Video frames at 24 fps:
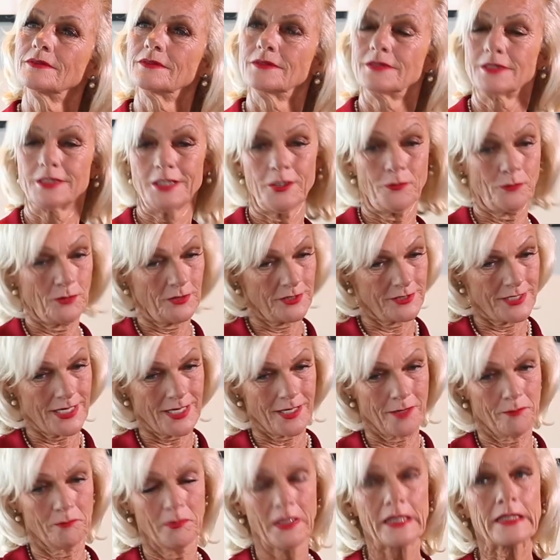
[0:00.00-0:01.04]
they want to take a
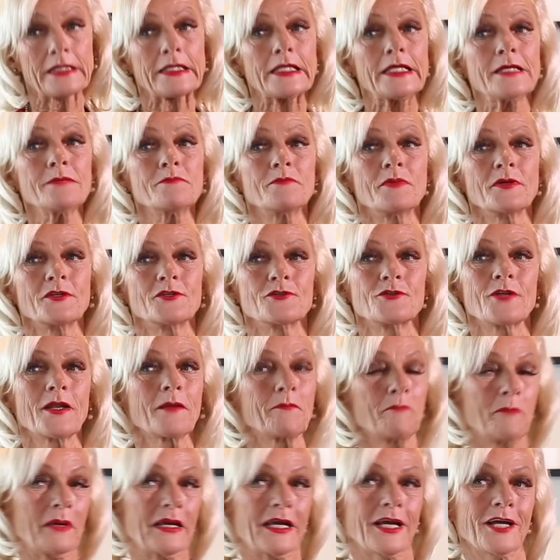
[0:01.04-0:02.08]
big leap into that
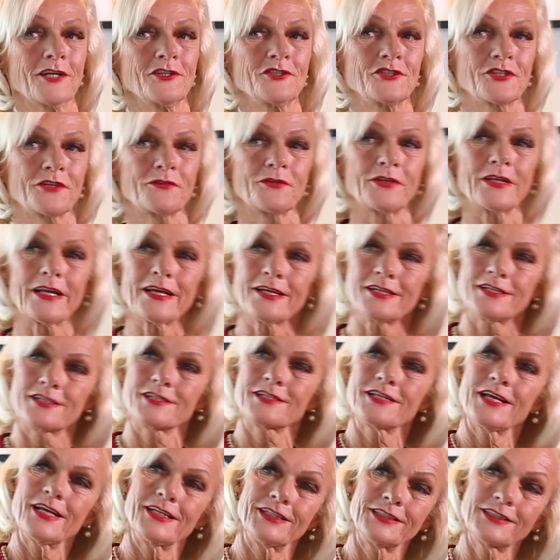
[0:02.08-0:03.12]
big country of the United
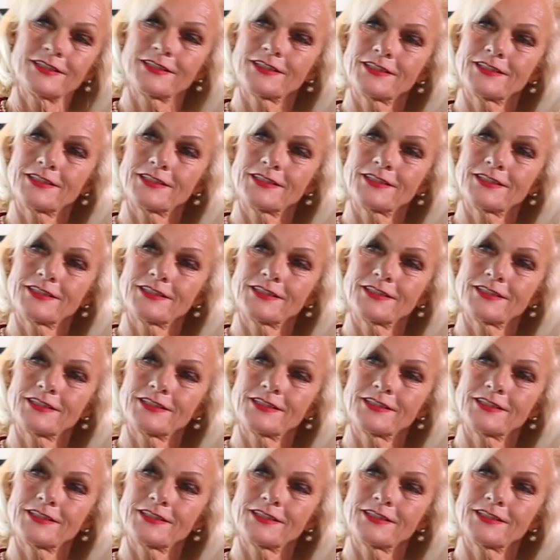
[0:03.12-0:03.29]
States.